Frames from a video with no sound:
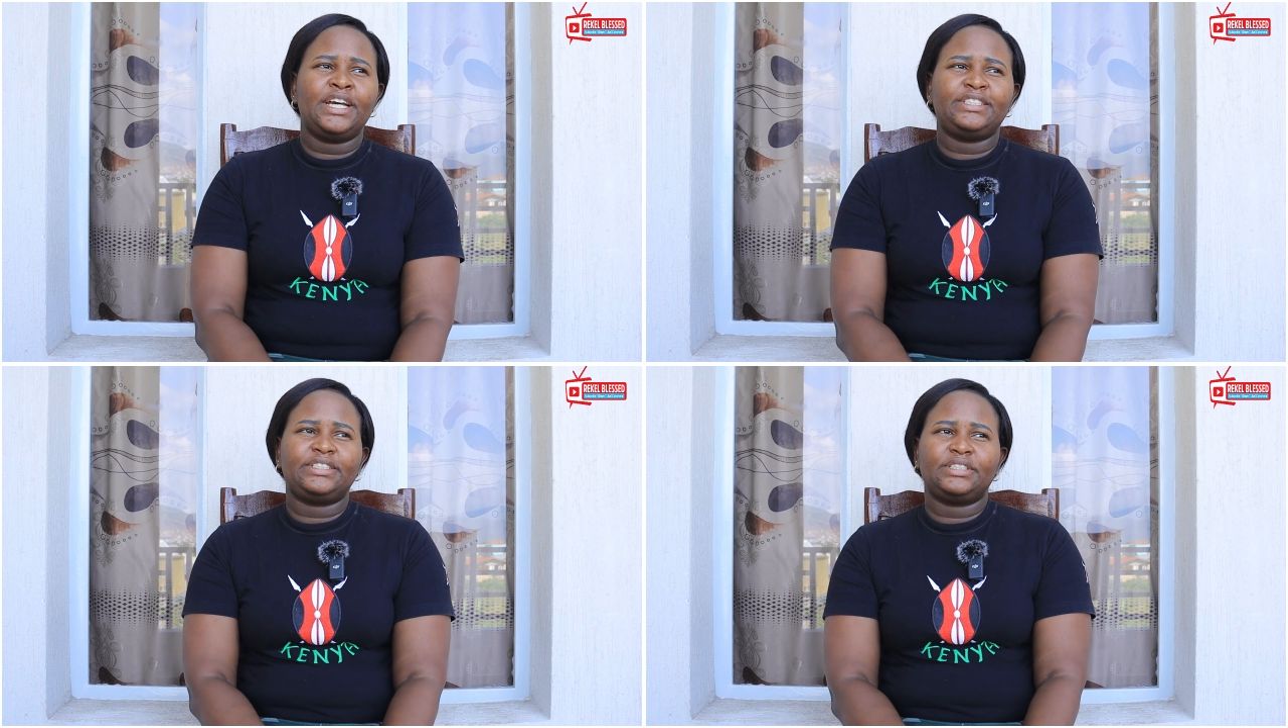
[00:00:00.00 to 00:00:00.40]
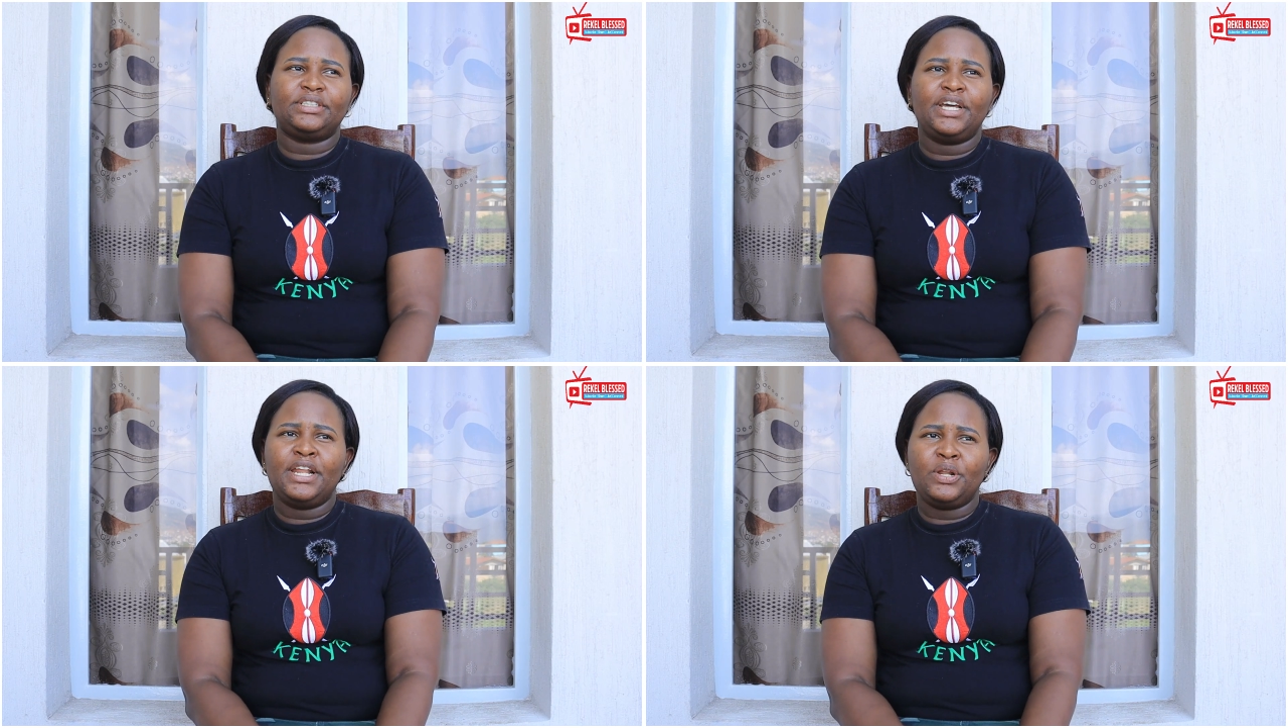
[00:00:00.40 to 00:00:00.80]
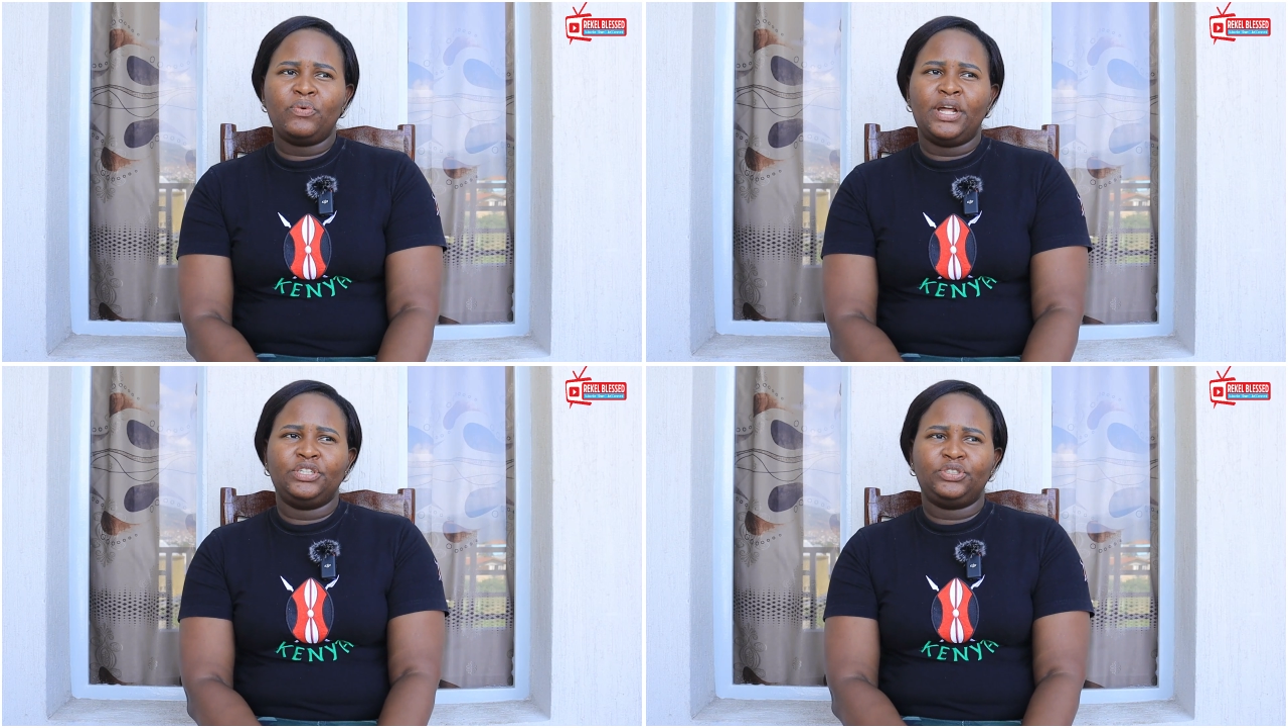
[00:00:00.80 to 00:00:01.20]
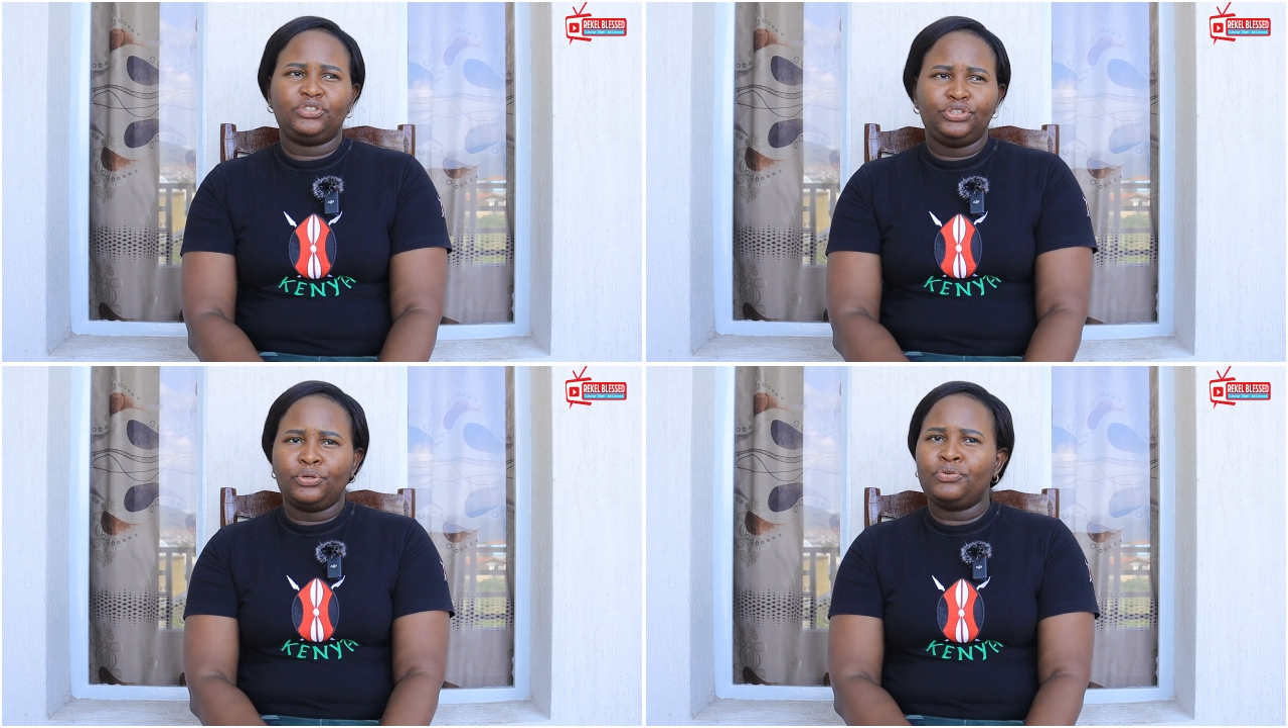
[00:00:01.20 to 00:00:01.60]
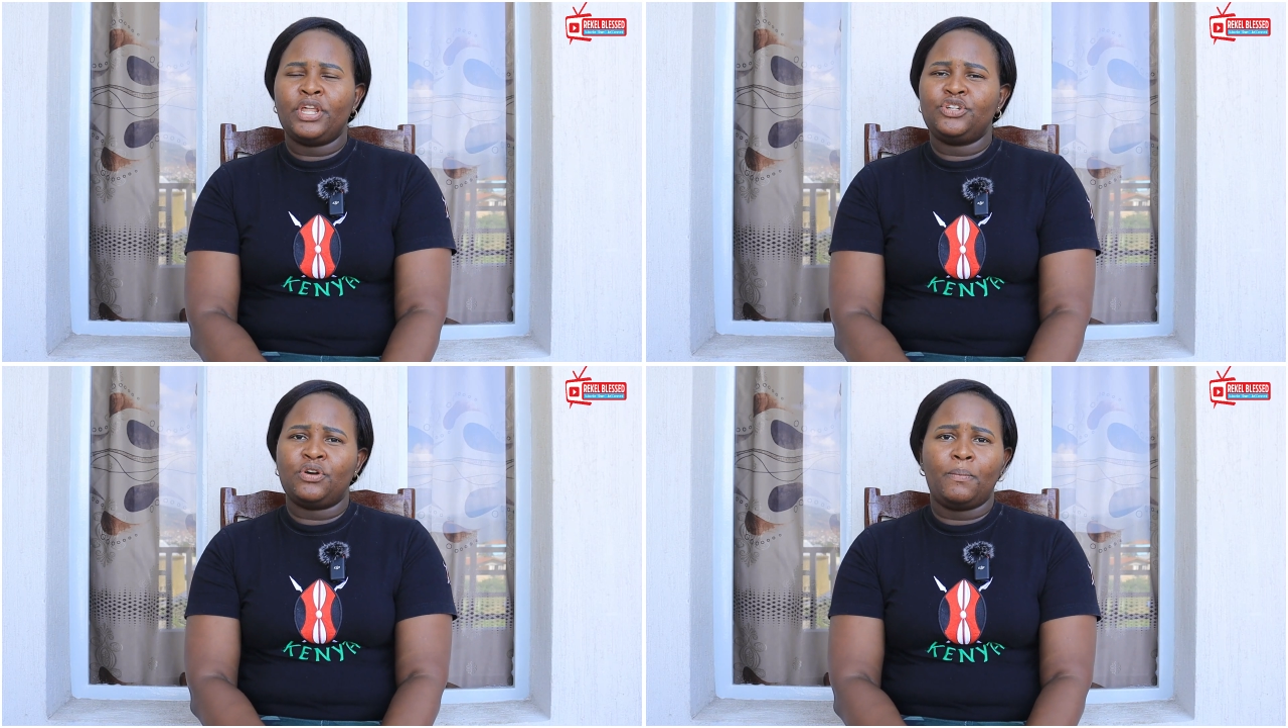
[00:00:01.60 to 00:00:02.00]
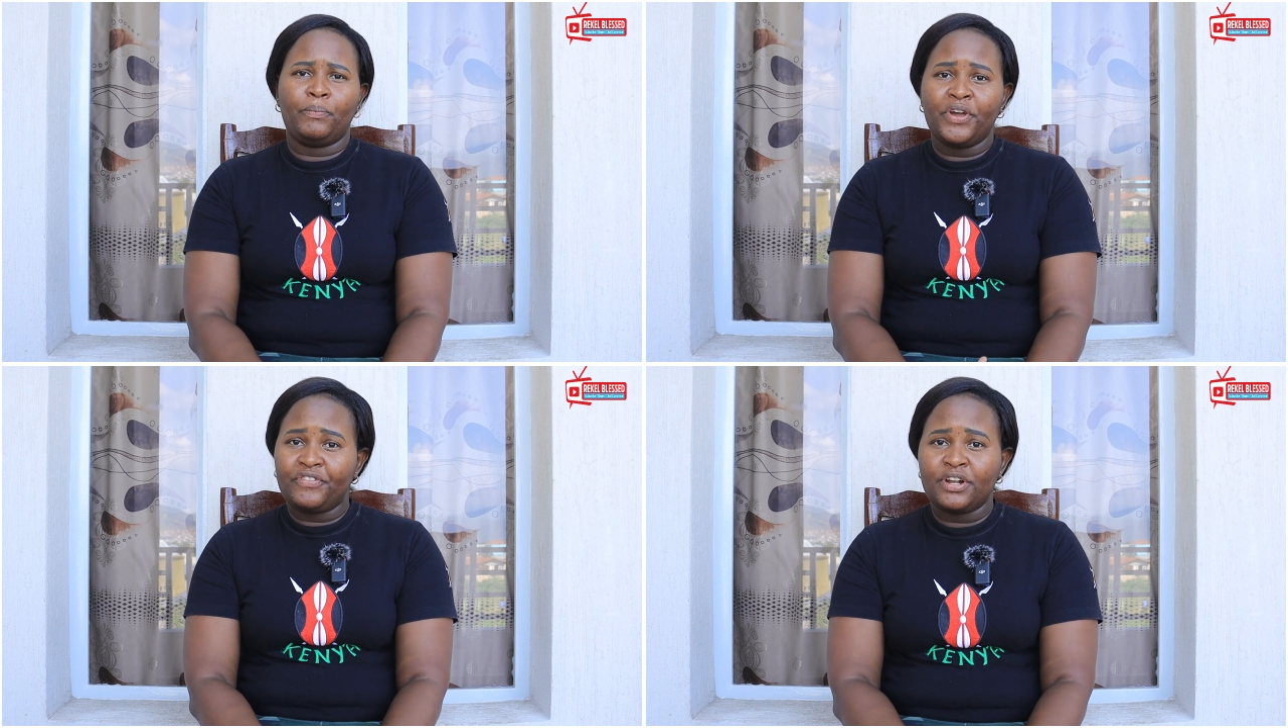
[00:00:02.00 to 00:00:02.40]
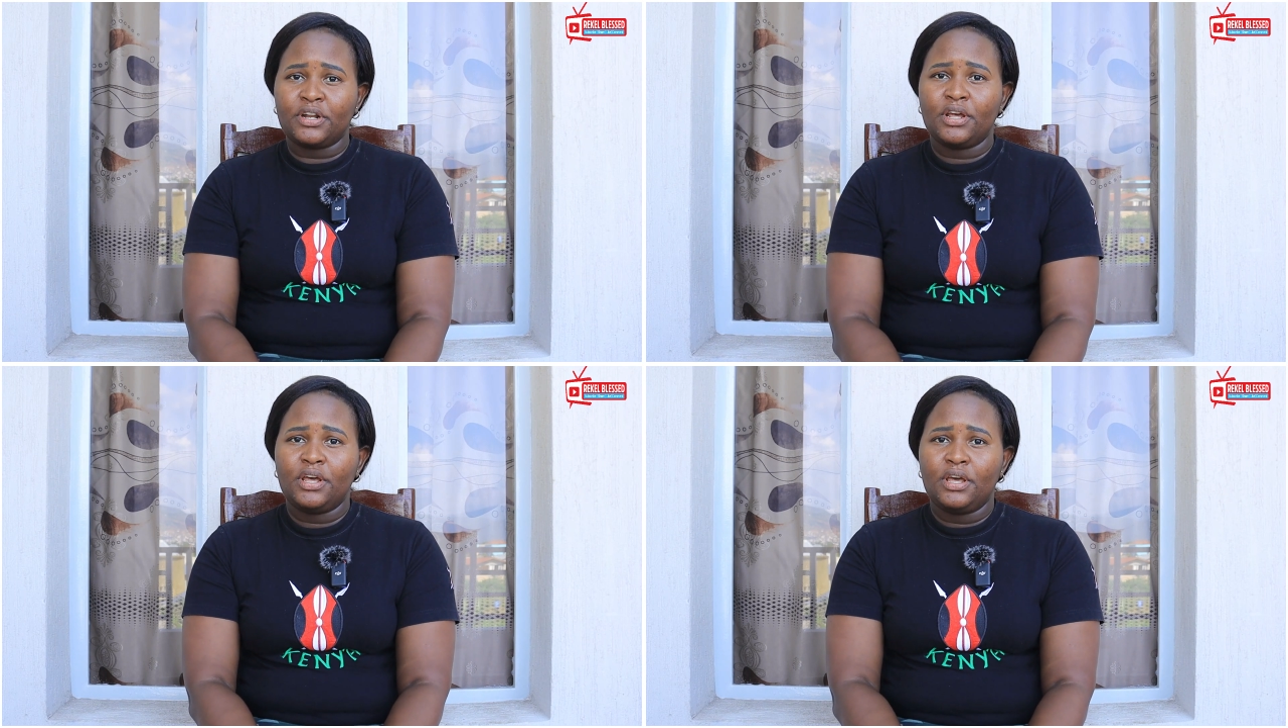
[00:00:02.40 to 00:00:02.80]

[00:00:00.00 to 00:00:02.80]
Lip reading: let anyone show you that your boyfriend